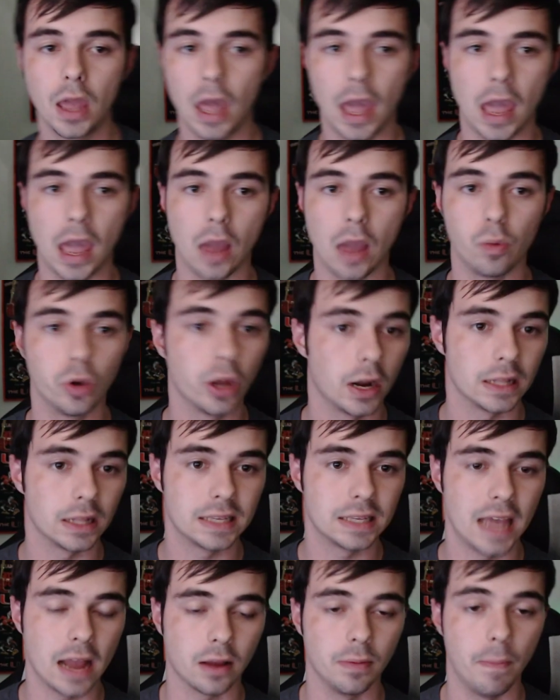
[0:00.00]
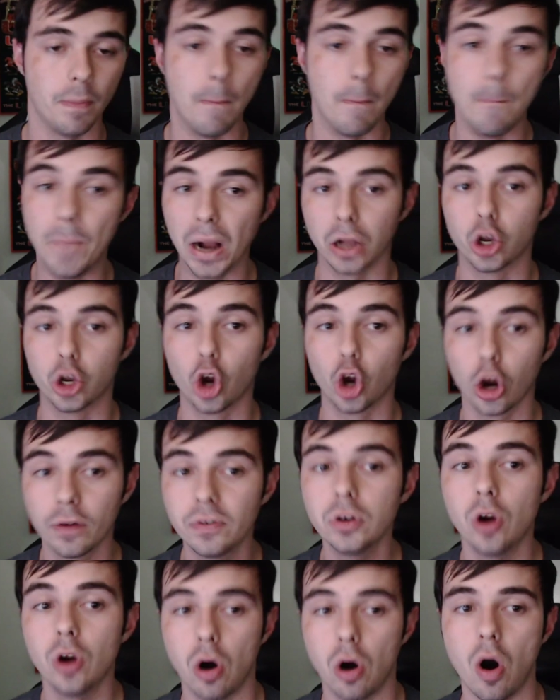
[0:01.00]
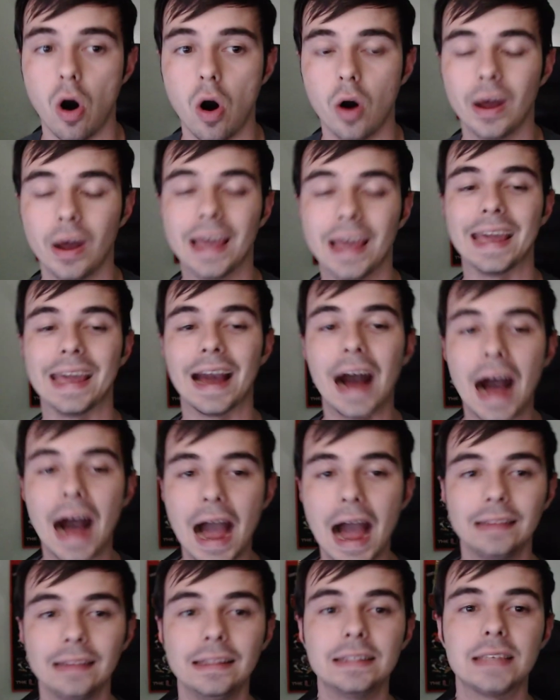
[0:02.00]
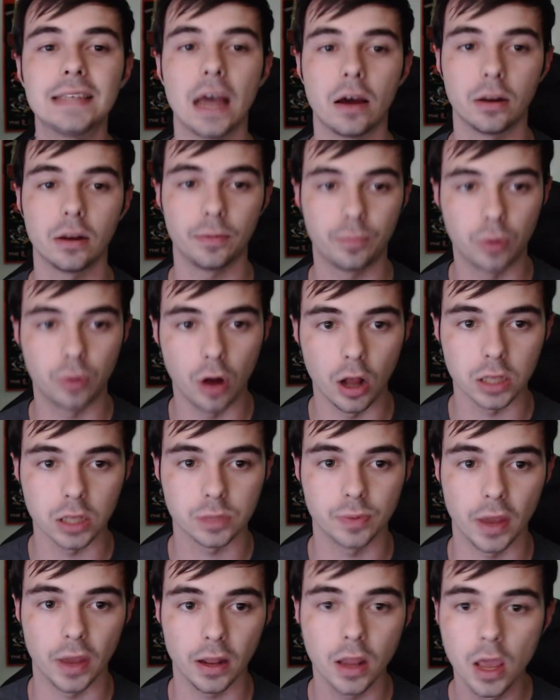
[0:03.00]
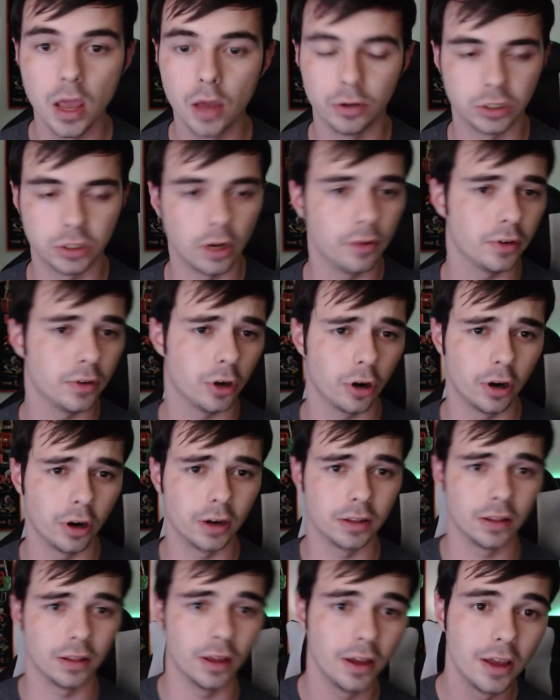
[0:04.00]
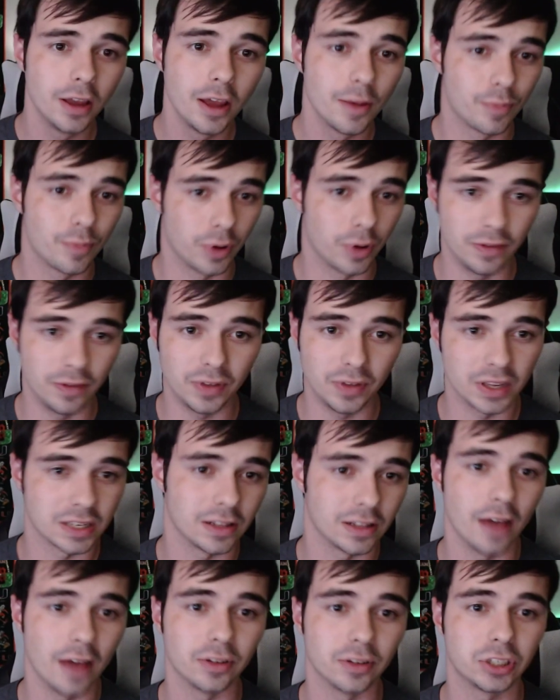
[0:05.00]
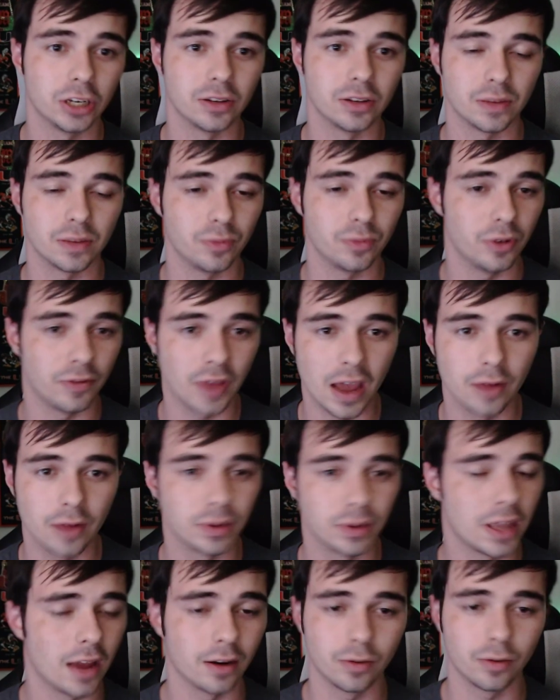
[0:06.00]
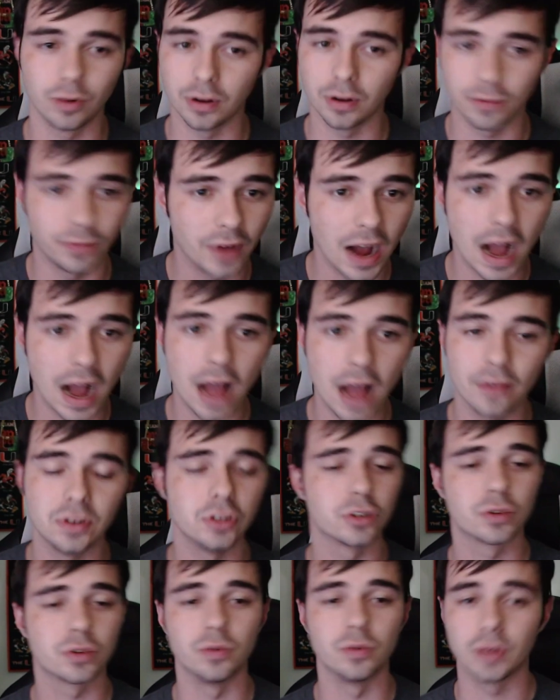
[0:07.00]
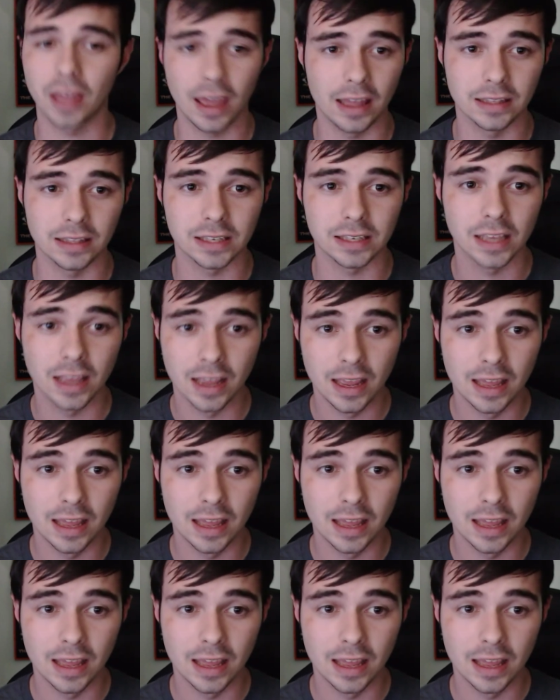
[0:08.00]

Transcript: And we got to attack him. But Gervin Hall, a highly touted prospect, which y'all haven't heard in the previous live shows that we've had with Category 5 and New School Canes.